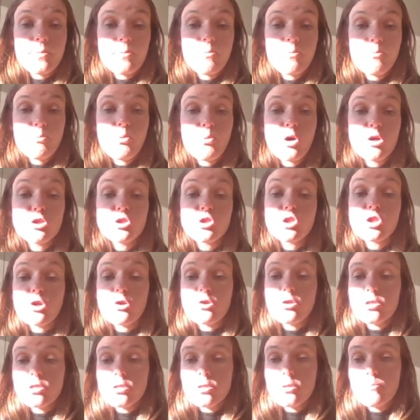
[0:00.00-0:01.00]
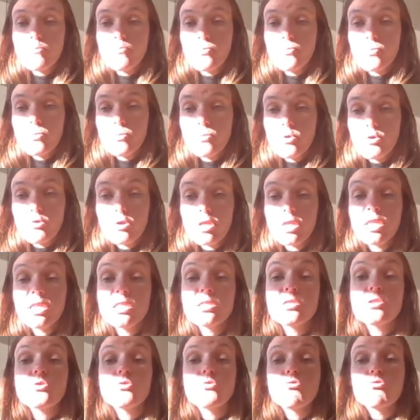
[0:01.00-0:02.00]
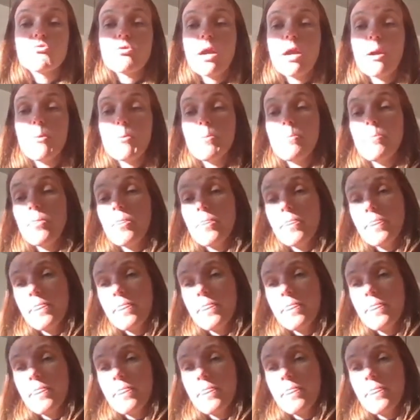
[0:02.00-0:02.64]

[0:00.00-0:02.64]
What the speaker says: bar chart or a histogram.